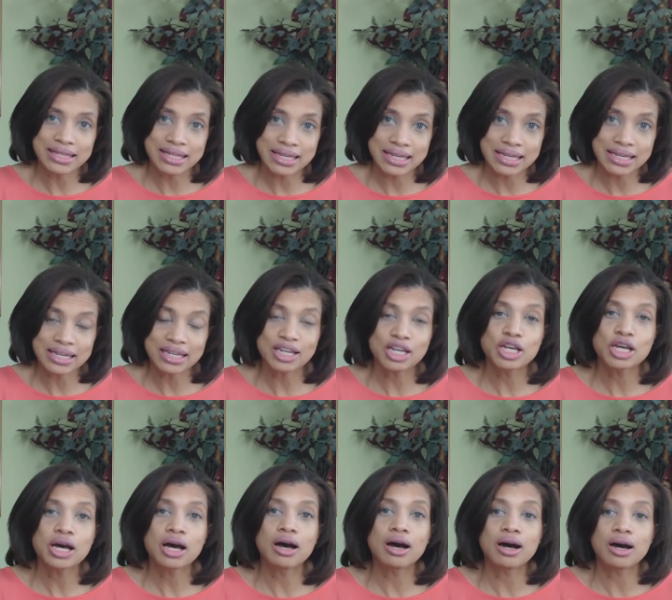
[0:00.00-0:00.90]
the
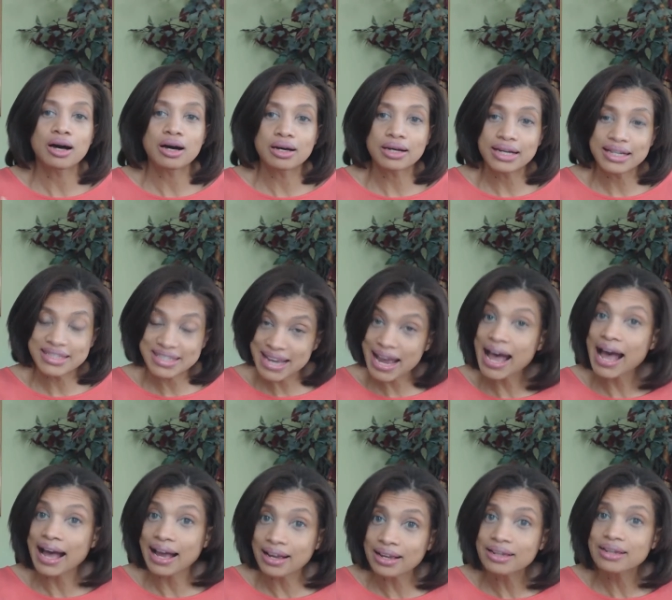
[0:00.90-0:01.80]
uh,
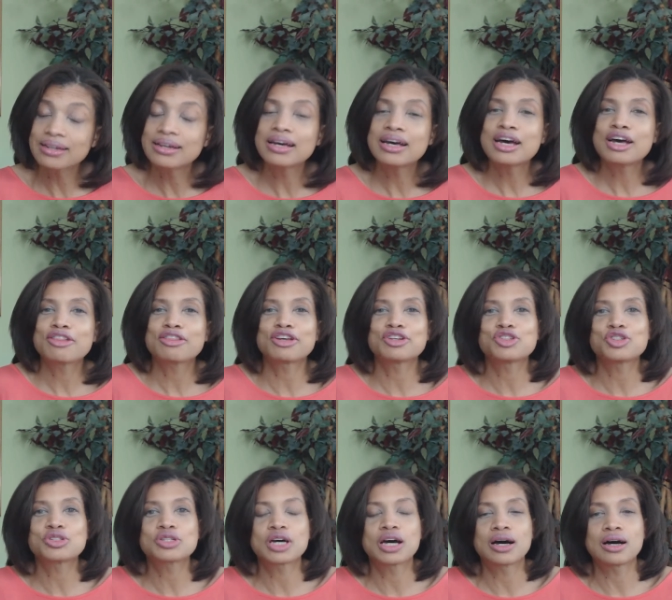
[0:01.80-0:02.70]
attack, that
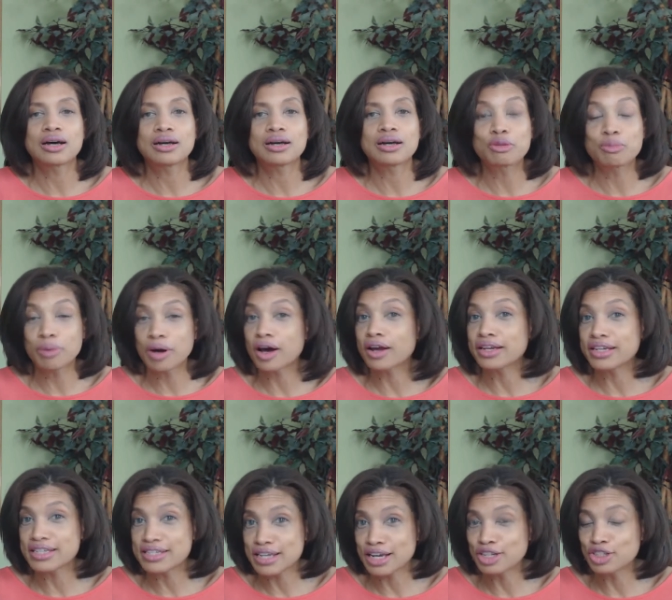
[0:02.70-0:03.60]
uh, the
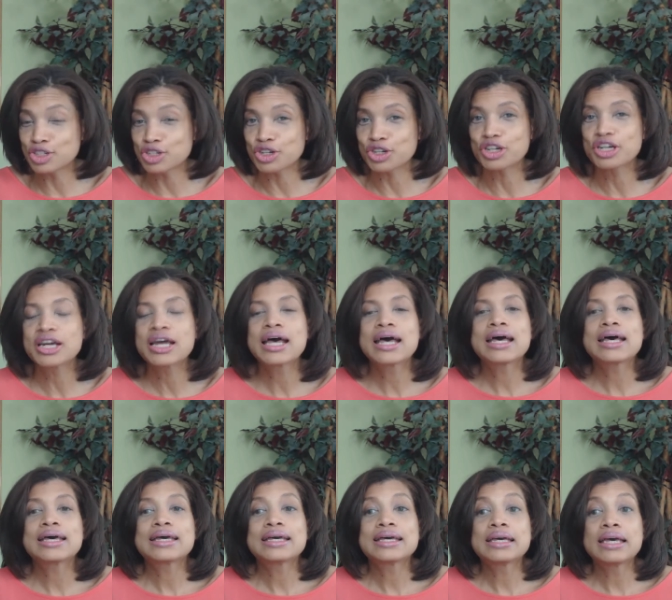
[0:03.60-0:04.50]
body is under
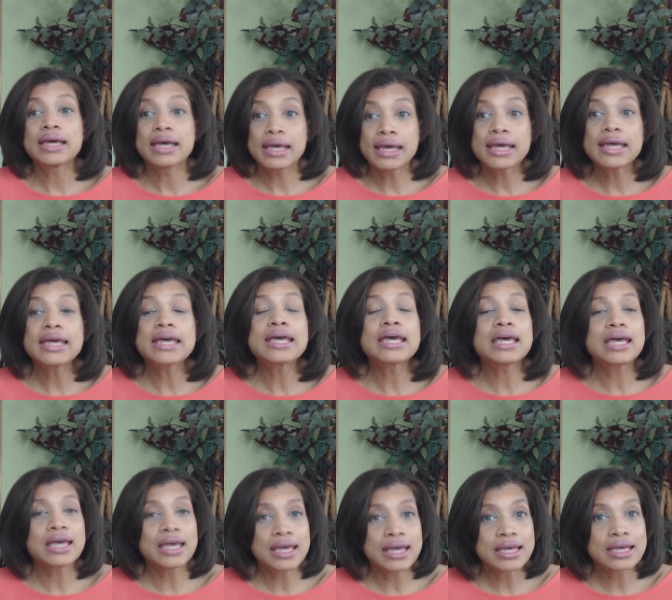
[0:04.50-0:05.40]

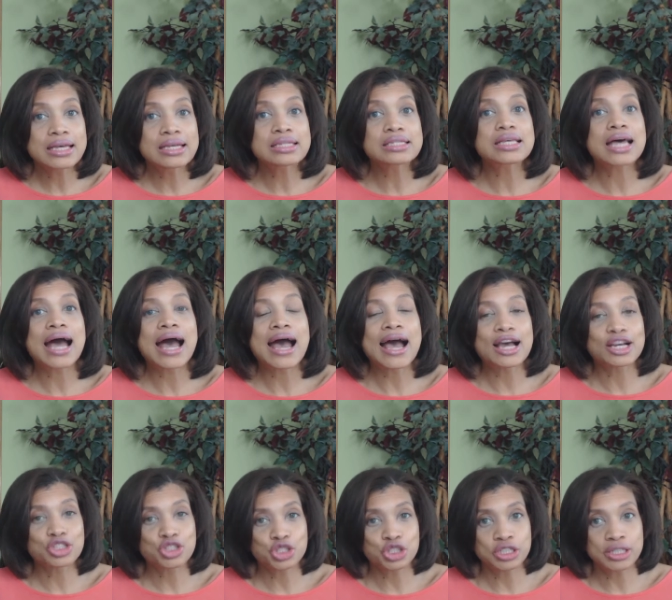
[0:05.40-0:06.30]
is
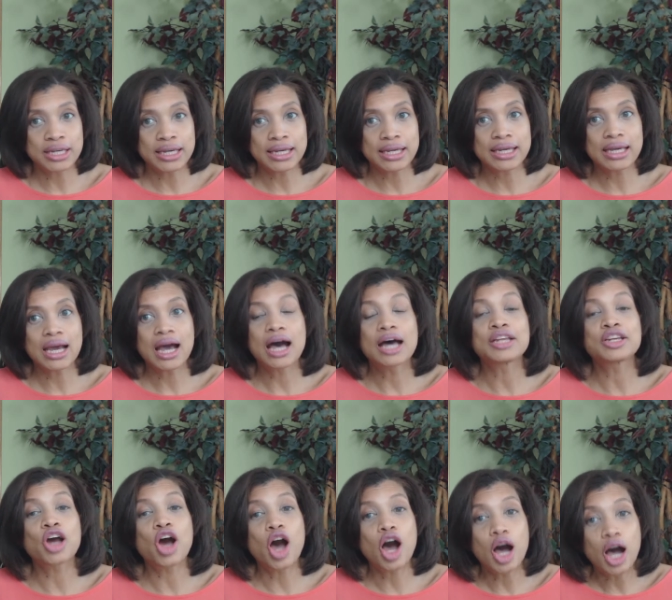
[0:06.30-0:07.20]
actually
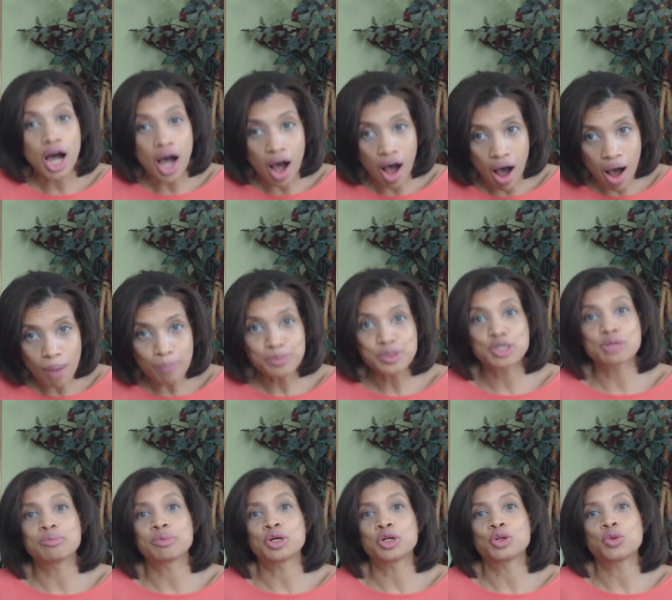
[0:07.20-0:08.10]
an
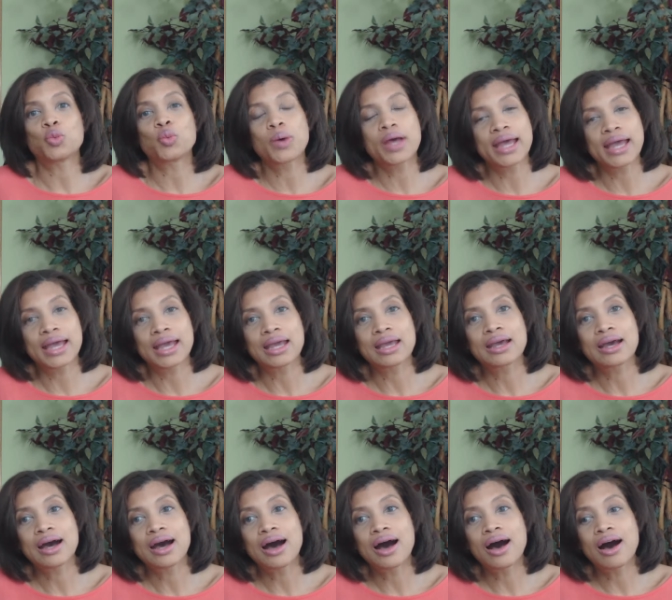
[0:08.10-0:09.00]
optimal way
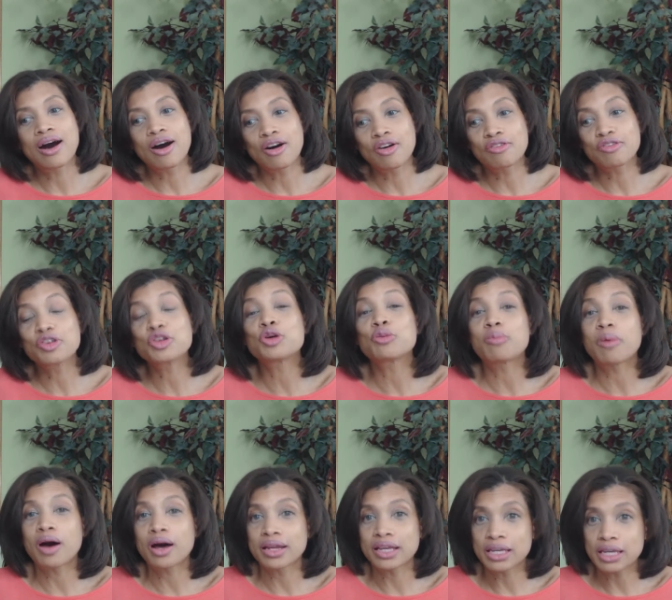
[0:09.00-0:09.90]
of your
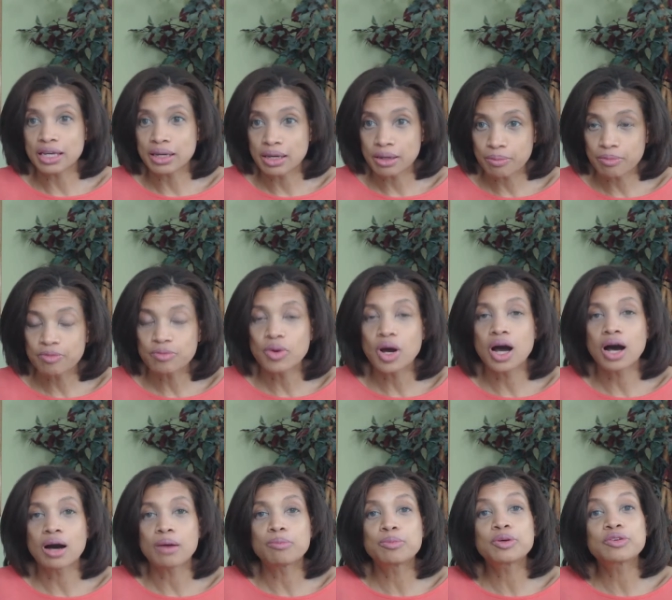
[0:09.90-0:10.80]
body
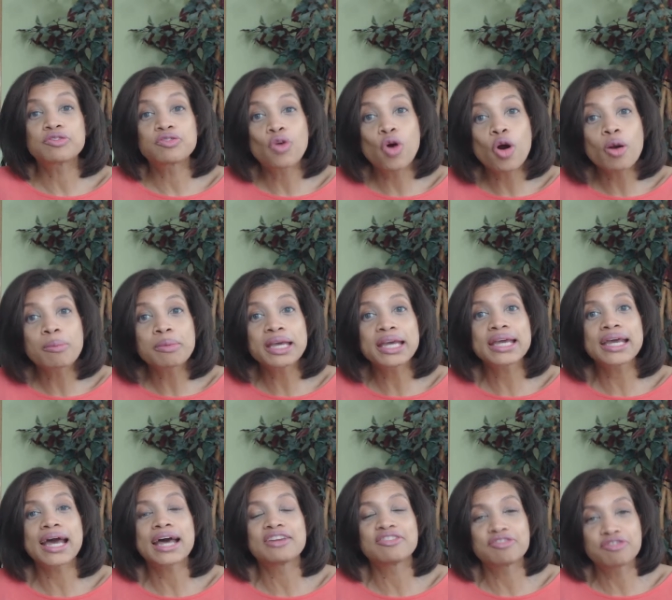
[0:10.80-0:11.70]
uh,
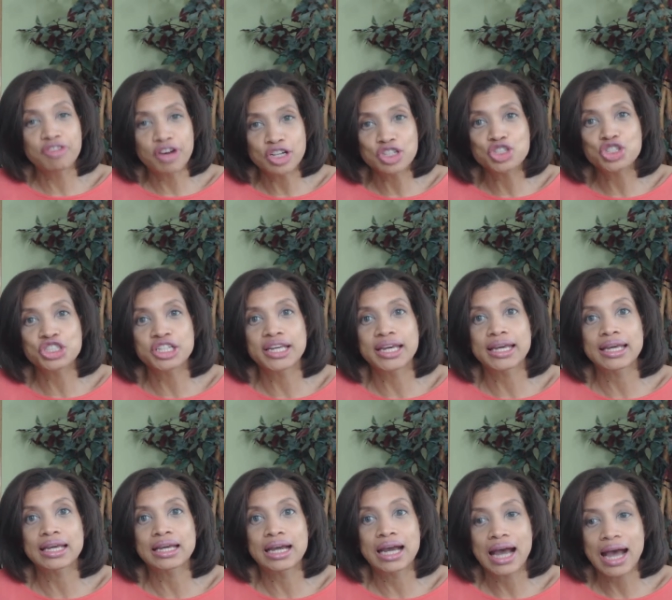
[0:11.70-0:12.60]
performing and
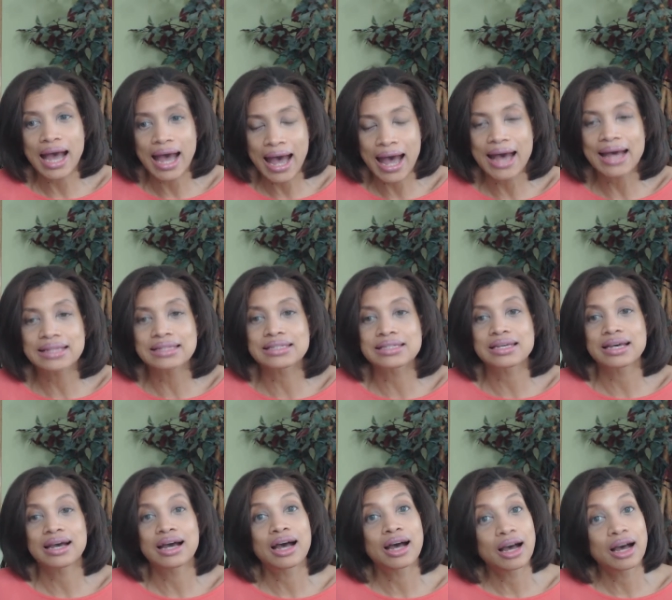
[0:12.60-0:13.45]
functioning at